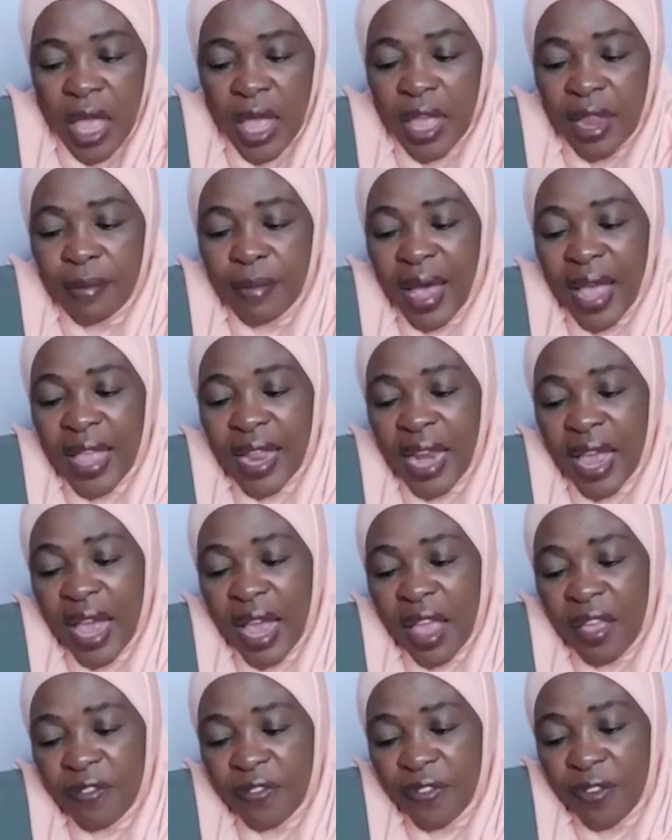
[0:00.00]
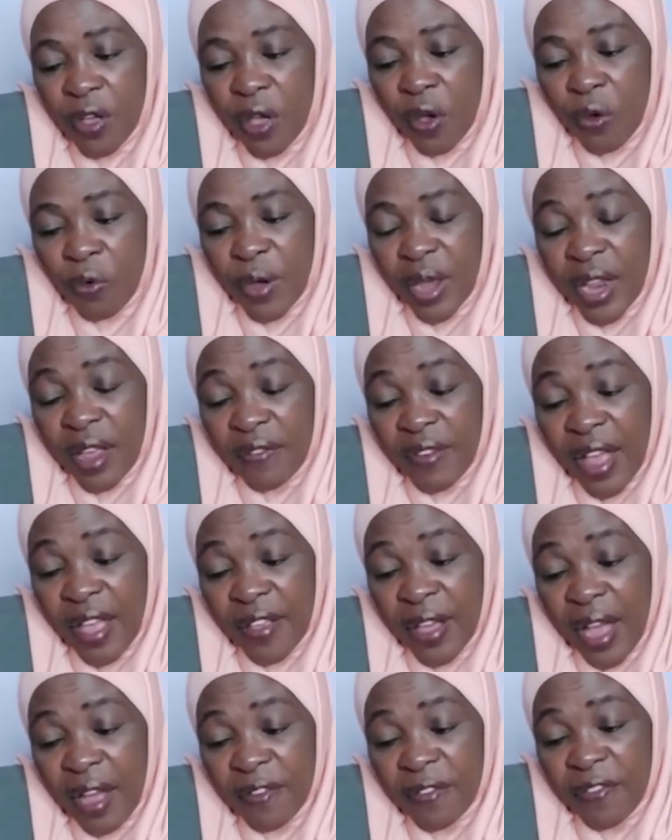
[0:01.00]
In my life, whenever I
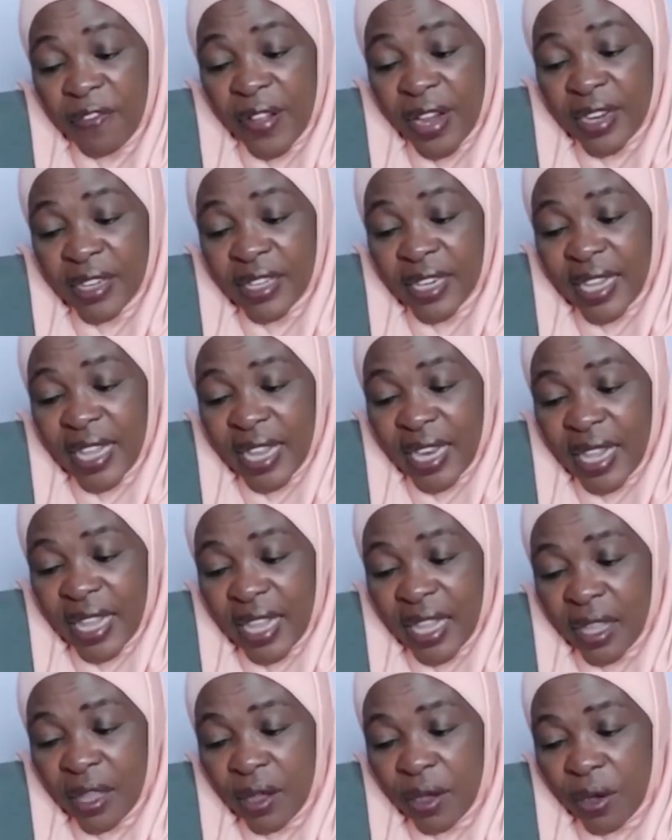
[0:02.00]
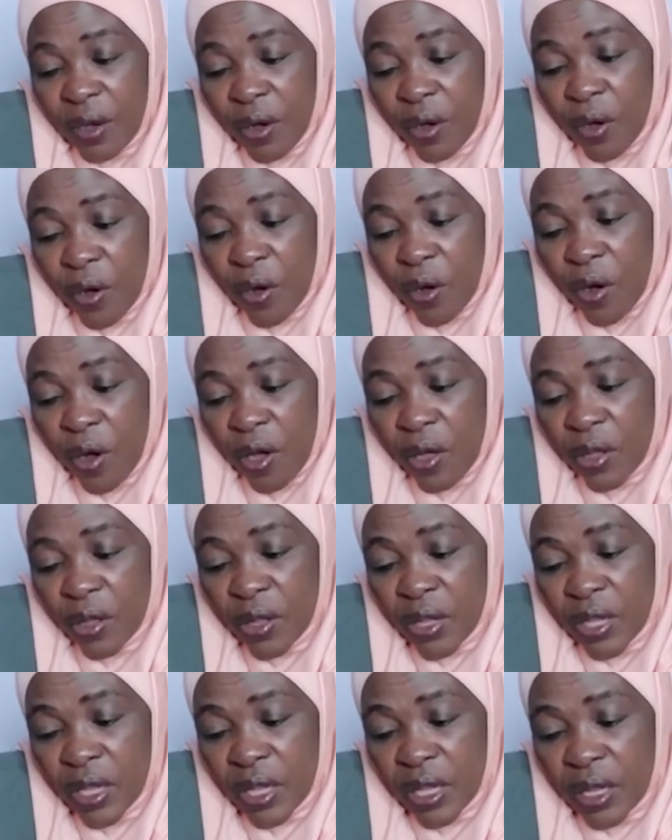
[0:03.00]
have felt needy or
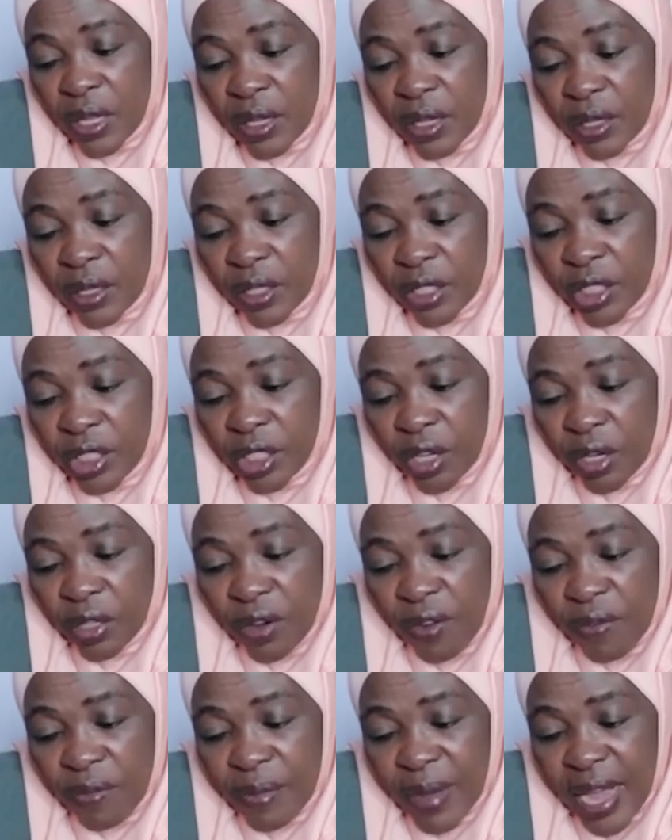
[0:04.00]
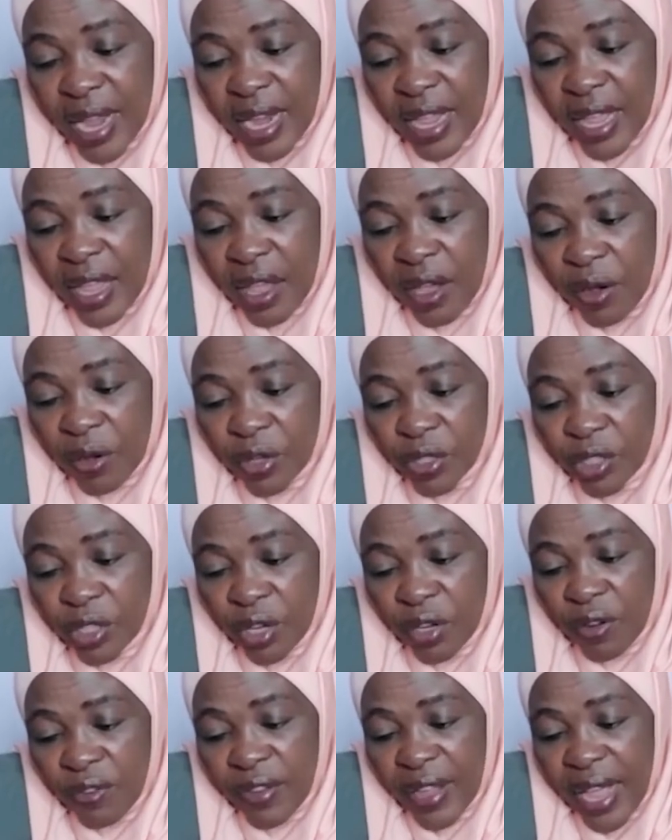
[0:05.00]
short of money or
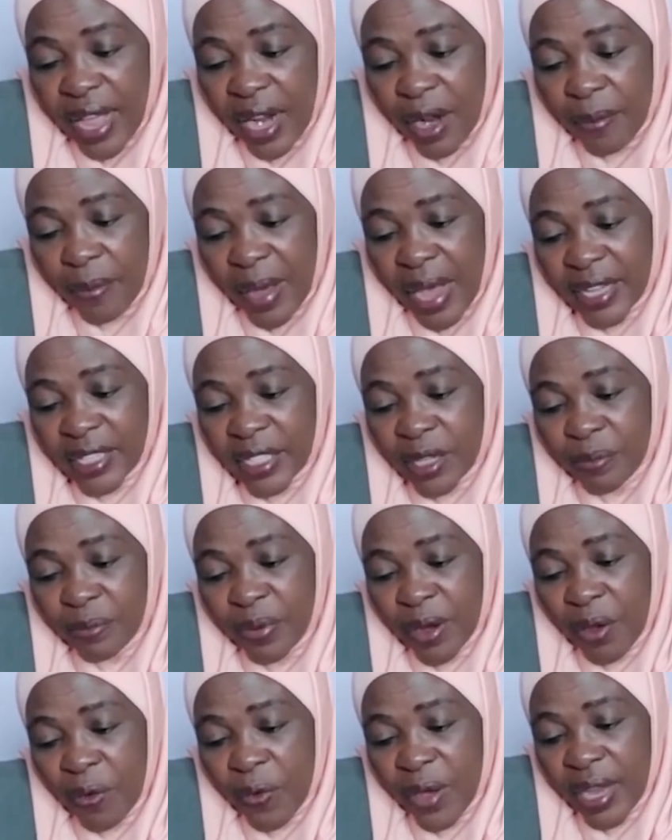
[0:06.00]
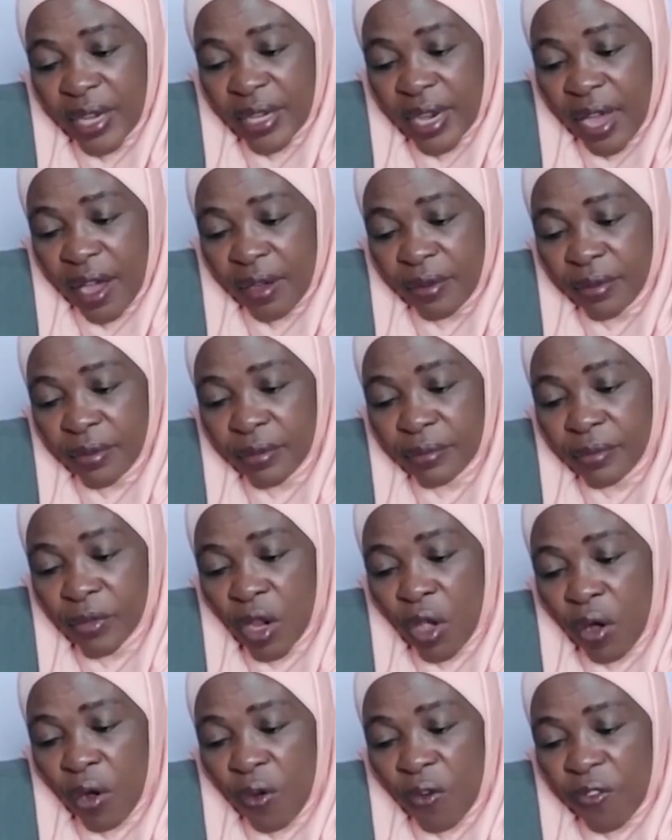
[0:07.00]
short of help, I simply went out
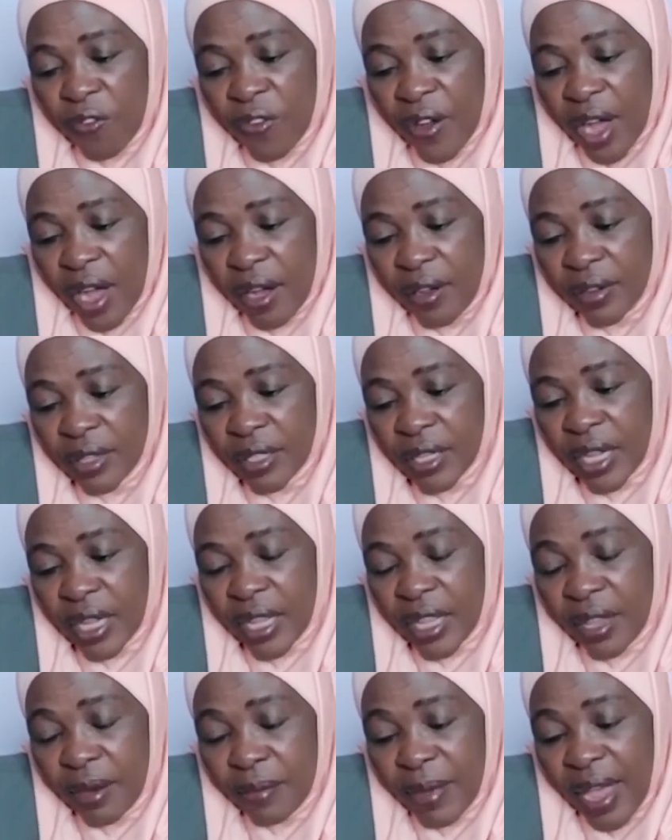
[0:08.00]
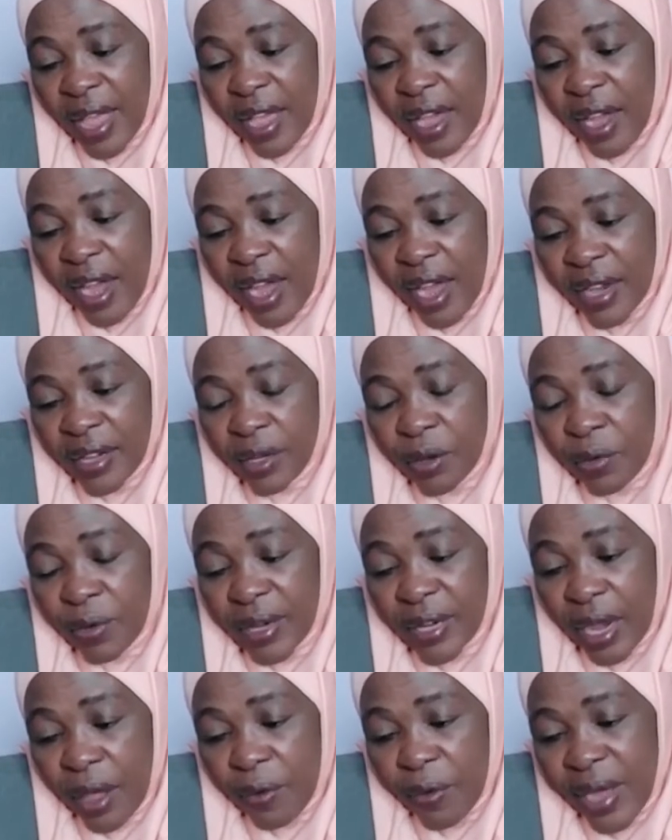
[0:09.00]
or found in my heart
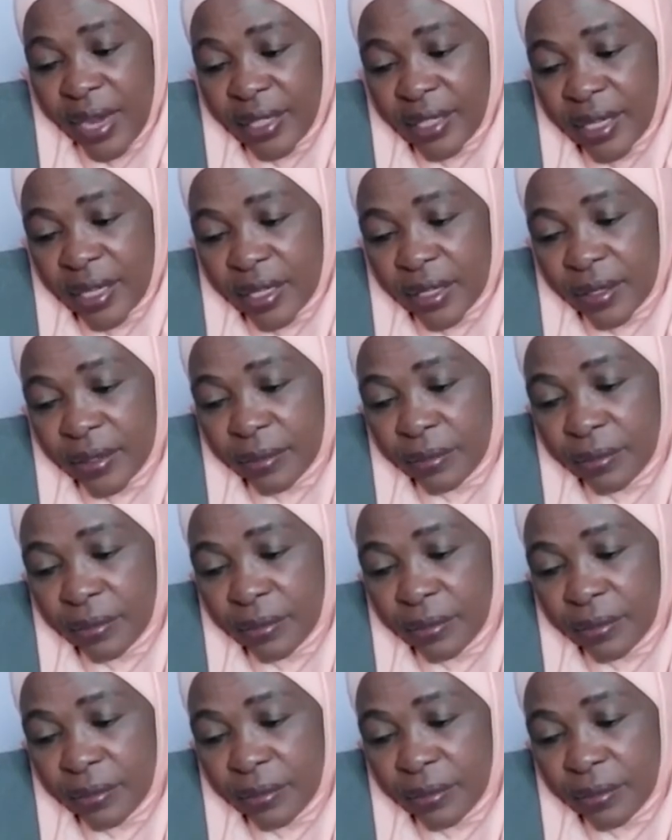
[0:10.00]
what I wanted